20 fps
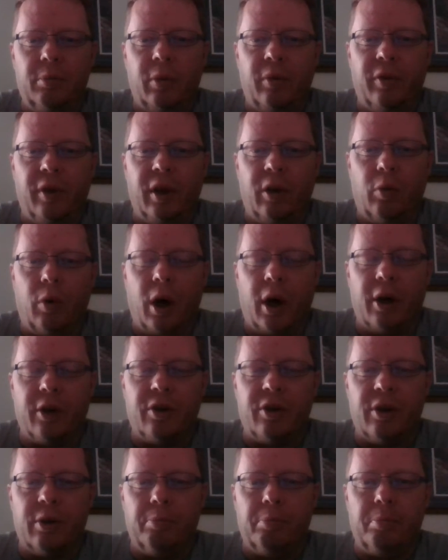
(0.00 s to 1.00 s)
movie to
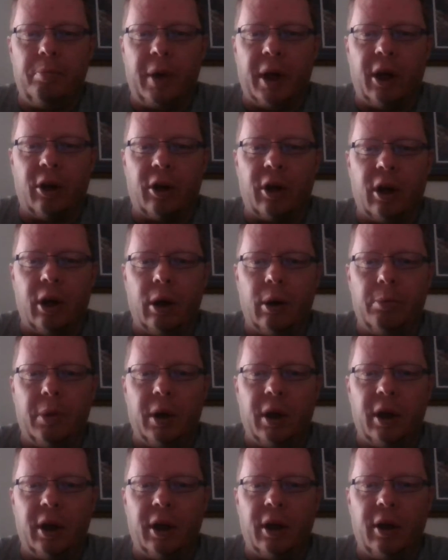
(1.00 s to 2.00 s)
watch. A bear
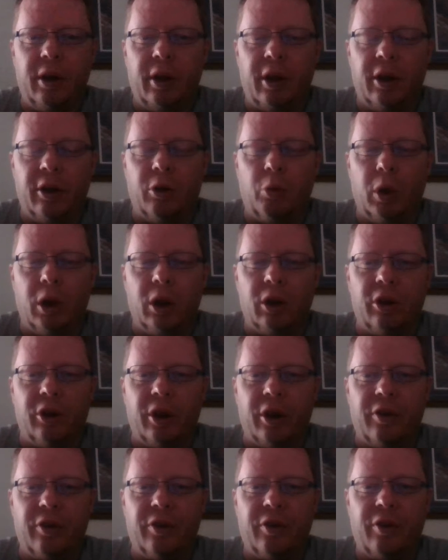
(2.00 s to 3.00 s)
cub uh, in the
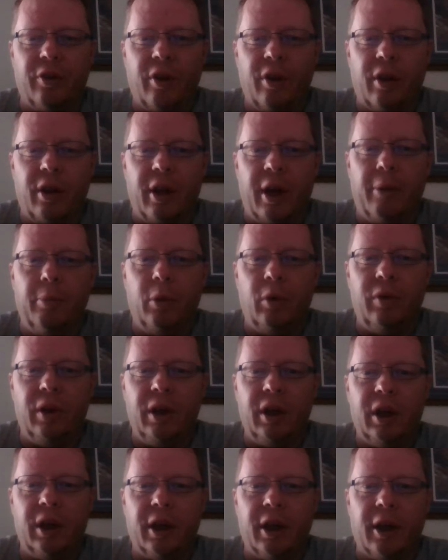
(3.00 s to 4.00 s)
wilderness. That
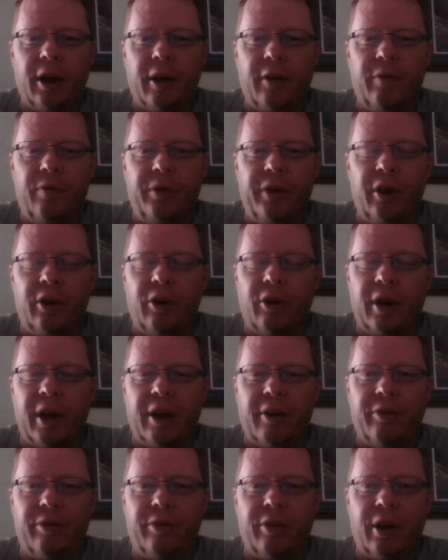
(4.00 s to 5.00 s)
movie, you don't
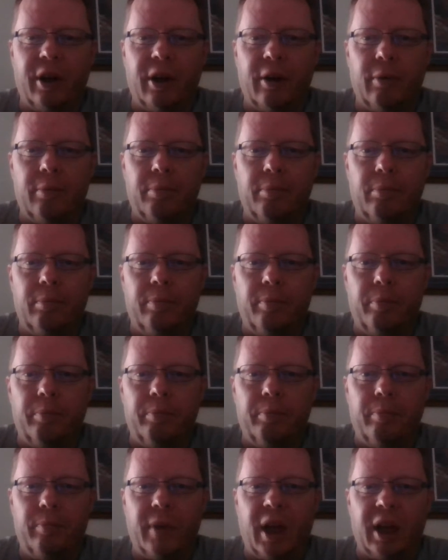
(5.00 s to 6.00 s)
have um,
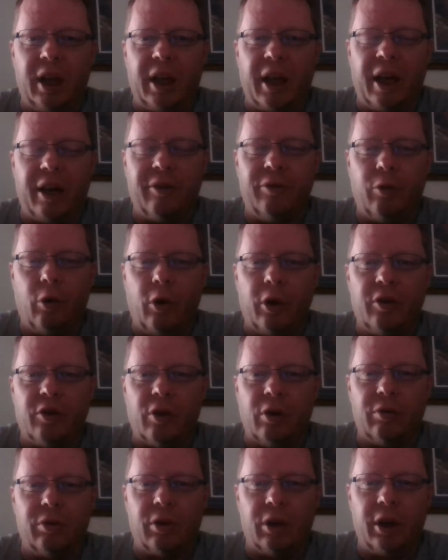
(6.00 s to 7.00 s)
a lot of
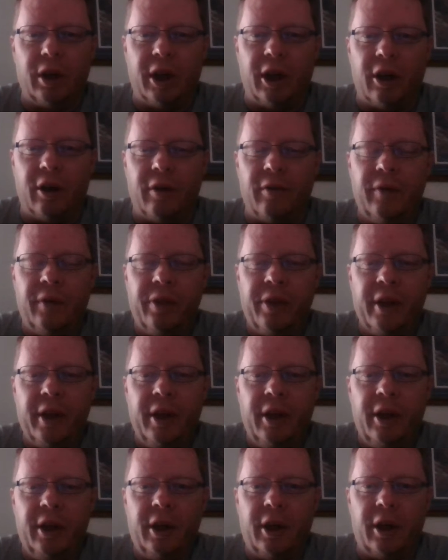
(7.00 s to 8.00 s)
voiceover in there
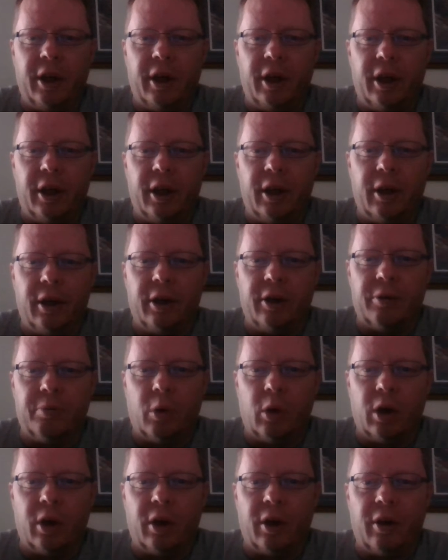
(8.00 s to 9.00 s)

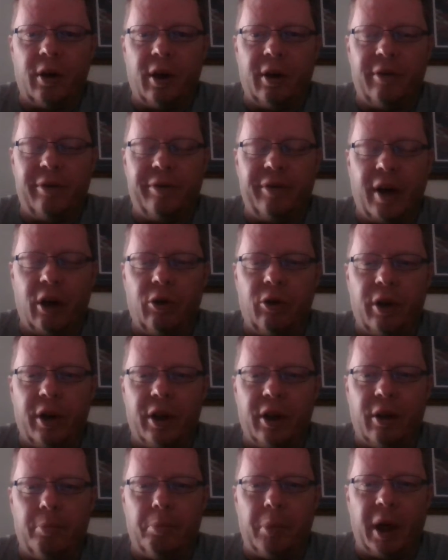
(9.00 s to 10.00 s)
more uh,
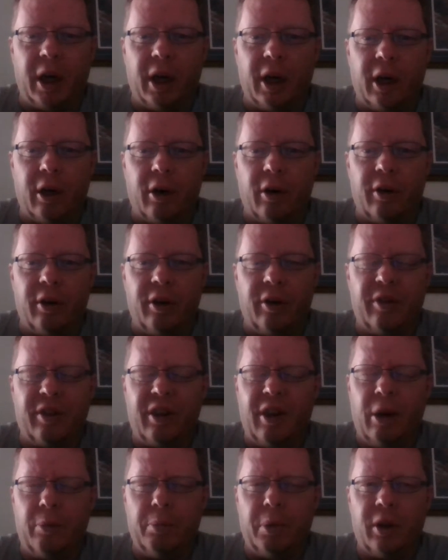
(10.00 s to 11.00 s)
following the bear.
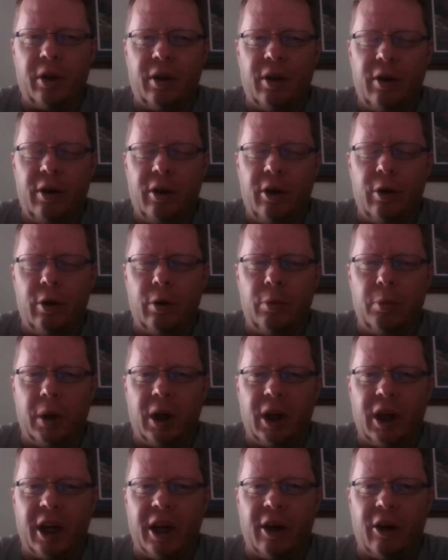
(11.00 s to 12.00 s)
There's a couple
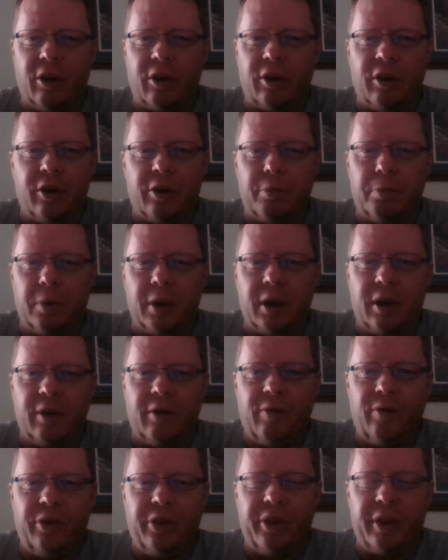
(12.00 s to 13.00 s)
human characters, but
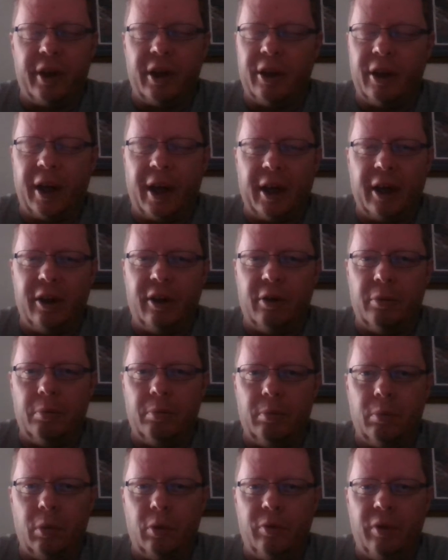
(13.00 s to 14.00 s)
they're not in the
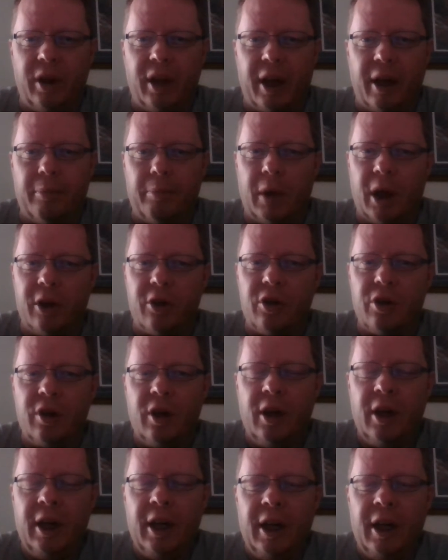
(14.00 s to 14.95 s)
movie that much.